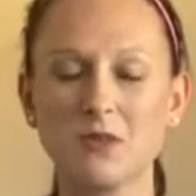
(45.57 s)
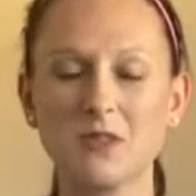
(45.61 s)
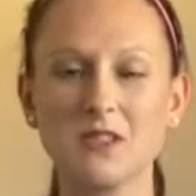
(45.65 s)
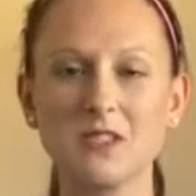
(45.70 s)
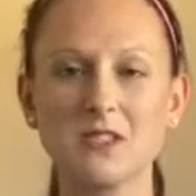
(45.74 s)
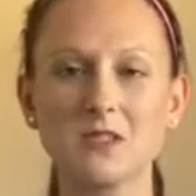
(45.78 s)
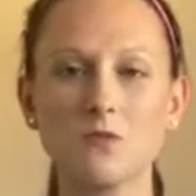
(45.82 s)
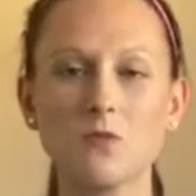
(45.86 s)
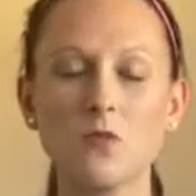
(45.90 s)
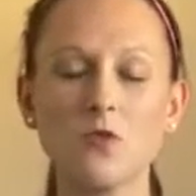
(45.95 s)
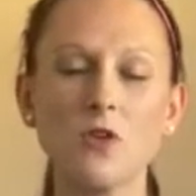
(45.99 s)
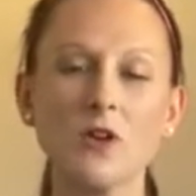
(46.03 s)
But
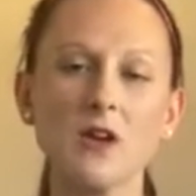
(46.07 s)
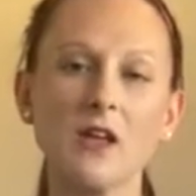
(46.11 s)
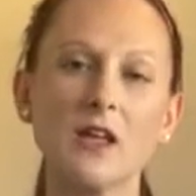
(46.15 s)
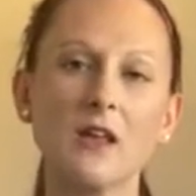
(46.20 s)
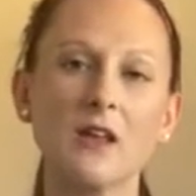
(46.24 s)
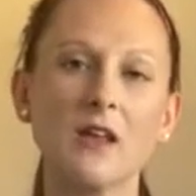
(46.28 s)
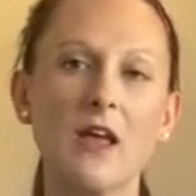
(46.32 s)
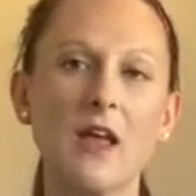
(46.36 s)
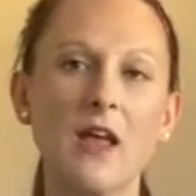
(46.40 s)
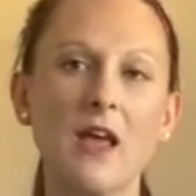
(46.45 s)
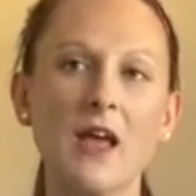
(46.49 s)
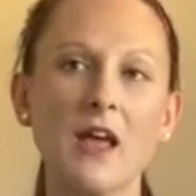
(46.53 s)
this
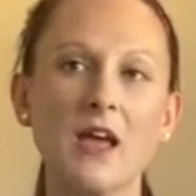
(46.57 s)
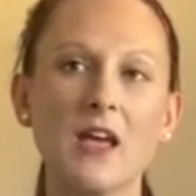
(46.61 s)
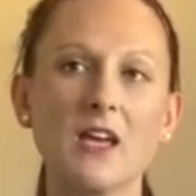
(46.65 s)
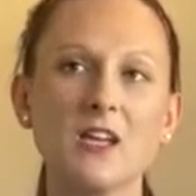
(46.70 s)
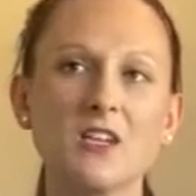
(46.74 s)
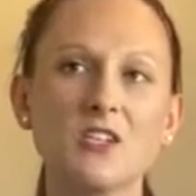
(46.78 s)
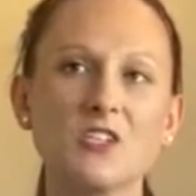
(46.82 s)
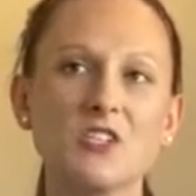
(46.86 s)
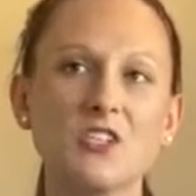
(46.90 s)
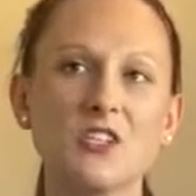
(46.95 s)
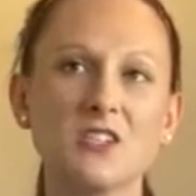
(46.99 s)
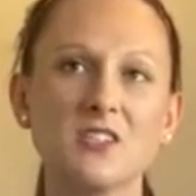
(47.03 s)
morning,
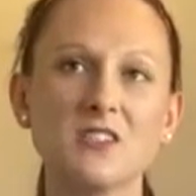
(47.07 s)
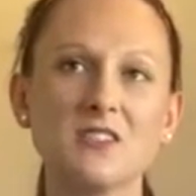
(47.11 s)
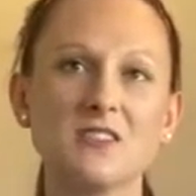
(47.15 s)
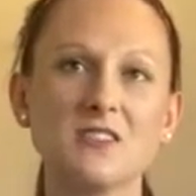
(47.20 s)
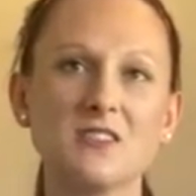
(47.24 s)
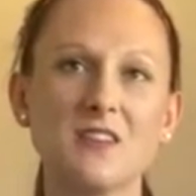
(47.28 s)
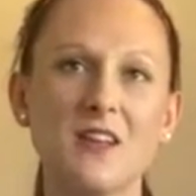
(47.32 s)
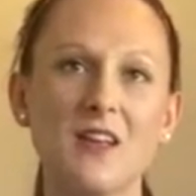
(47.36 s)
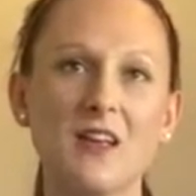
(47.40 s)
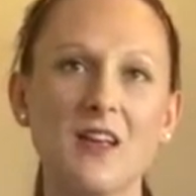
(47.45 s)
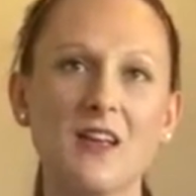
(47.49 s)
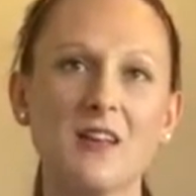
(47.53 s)
it
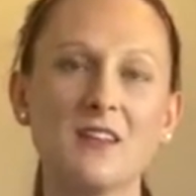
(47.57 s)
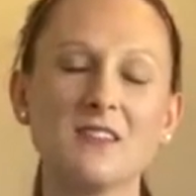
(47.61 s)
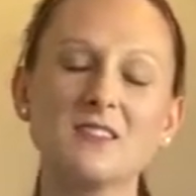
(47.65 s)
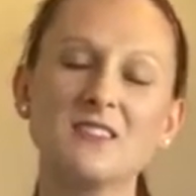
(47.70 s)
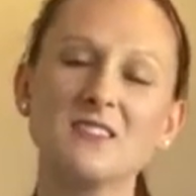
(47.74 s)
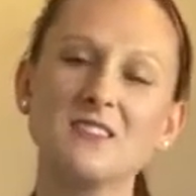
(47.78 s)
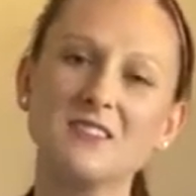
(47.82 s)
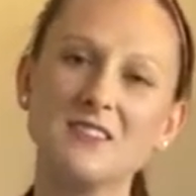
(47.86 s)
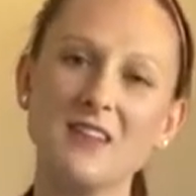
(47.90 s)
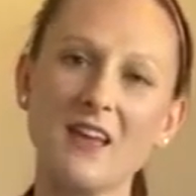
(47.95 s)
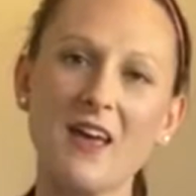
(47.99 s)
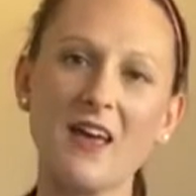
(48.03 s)

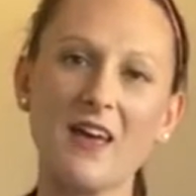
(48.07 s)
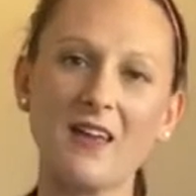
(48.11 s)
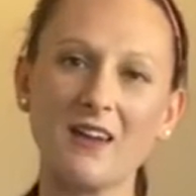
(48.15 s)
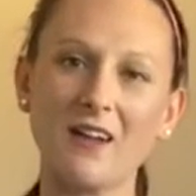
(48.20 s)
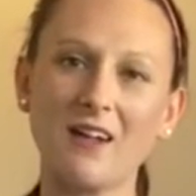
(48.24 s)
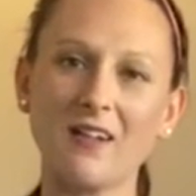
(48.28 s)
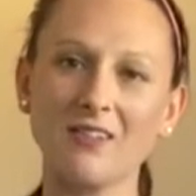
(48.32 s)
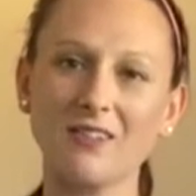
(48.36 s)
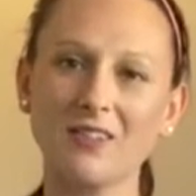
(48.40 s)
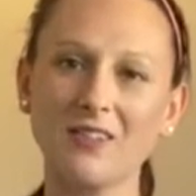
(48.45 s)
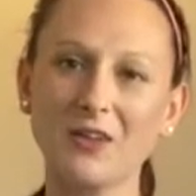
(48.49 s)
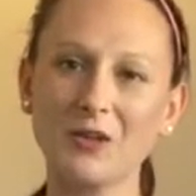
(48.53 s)
set
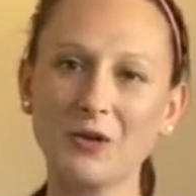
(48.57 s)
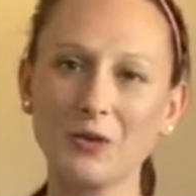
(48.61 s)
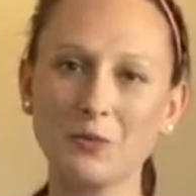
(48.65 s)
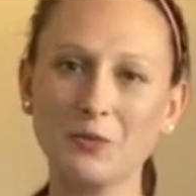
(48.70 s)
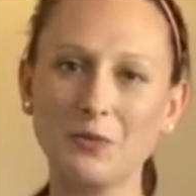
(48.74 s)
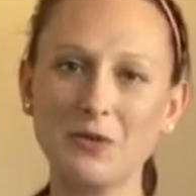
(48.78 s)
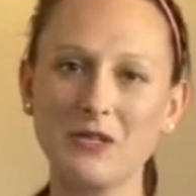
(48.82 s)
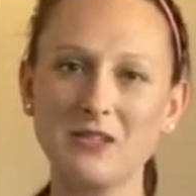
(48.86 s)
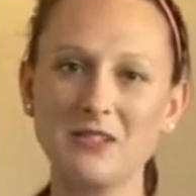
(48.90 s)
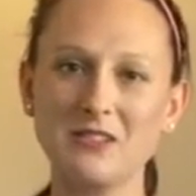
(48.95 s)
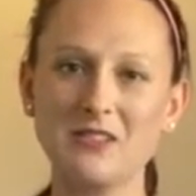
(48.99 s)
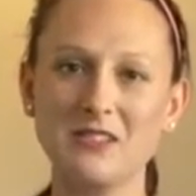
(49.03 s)
a
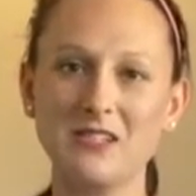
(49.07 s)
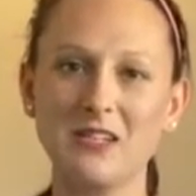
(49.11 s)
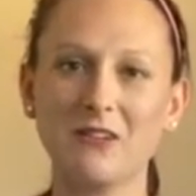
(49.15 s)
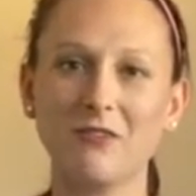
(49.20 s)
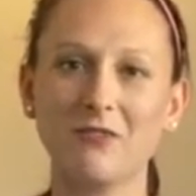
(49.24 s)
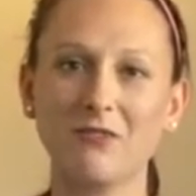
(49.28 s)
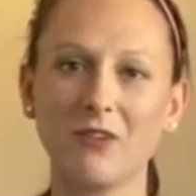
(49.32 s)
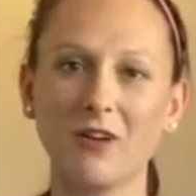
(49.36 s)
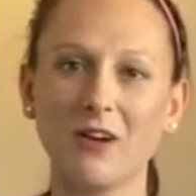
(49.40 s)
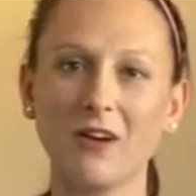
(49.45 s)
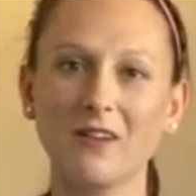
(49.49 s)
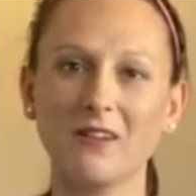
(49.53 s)
little bit
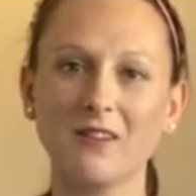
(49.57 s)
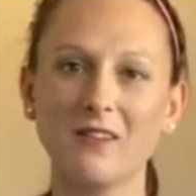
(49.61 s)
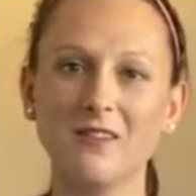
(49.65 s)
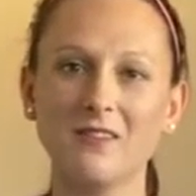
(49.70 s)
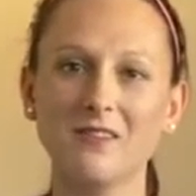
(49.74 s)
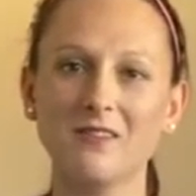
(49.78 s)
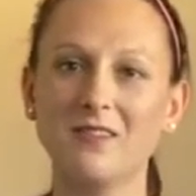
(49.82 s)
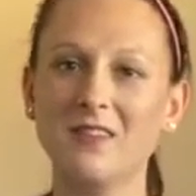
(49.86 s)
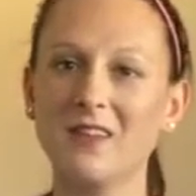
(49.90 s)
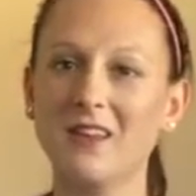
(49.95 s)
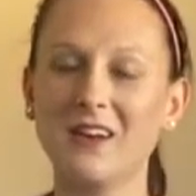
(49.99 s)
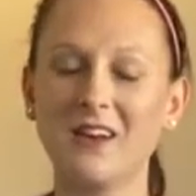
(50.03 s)
different
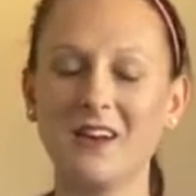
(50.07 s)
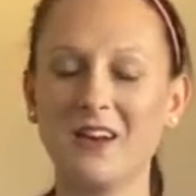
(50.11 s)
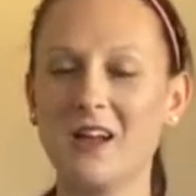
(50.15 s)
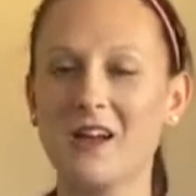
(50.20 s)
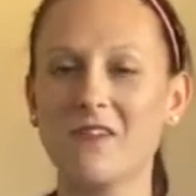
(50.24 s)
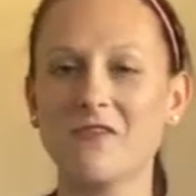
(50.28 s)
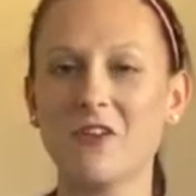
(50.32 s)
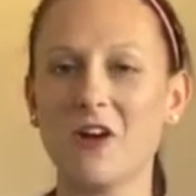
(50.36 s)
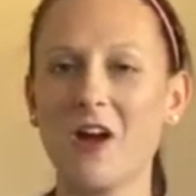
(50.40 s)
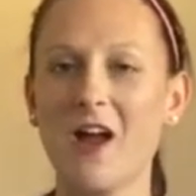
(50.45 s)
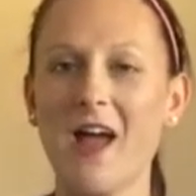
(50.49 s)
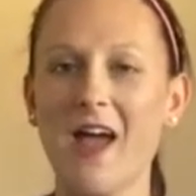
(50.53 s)
than it
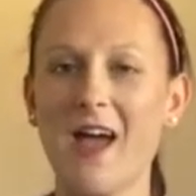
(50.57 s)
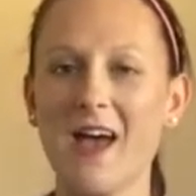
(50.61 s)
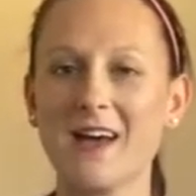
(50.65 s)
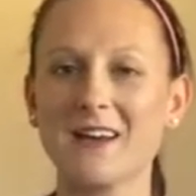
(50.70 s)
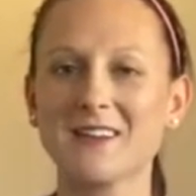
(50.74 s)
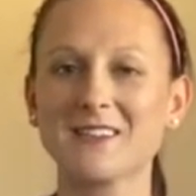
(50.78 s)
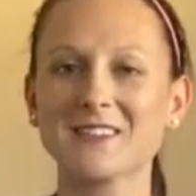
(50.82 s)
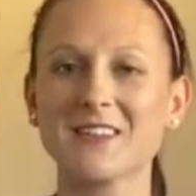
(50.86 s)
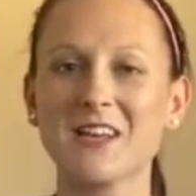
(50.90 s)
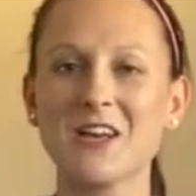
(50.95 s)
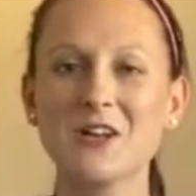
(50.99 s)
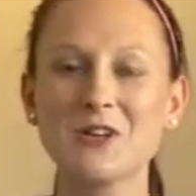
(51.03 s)
ever
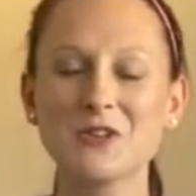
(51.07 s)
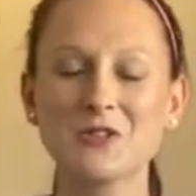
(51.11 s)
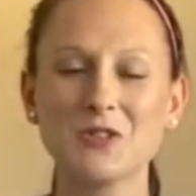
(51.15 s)
has.